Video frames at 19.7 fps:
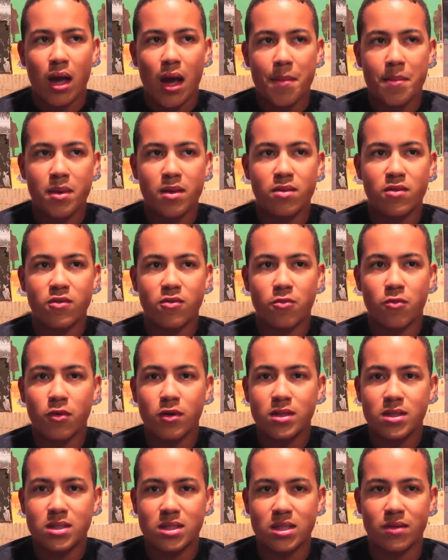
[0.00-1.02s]
I mean, there's
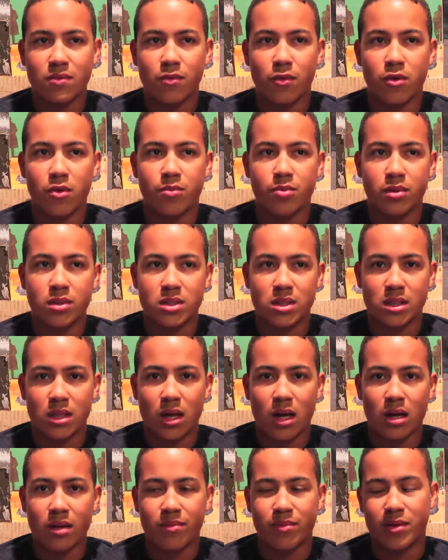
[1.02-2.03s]
one scene where he puts it
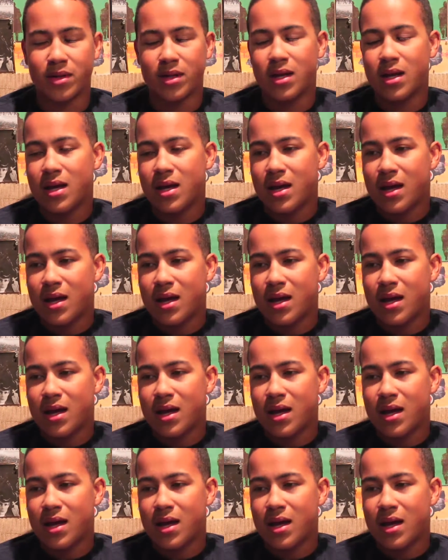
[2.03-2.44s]
on, but